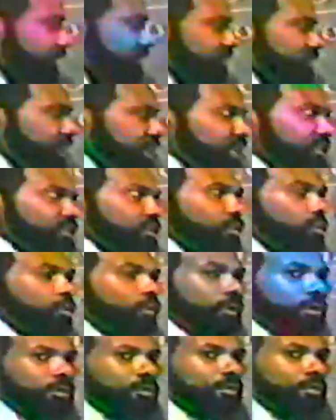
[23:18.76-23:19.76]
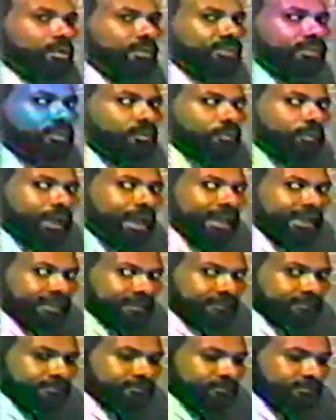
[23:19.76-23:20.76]
the z-score on the
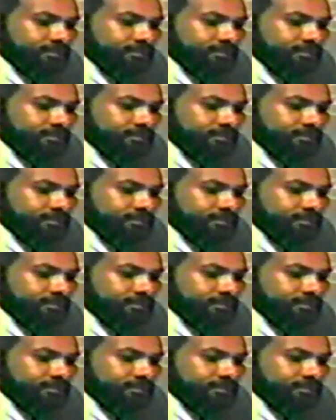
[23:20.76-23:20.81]
right.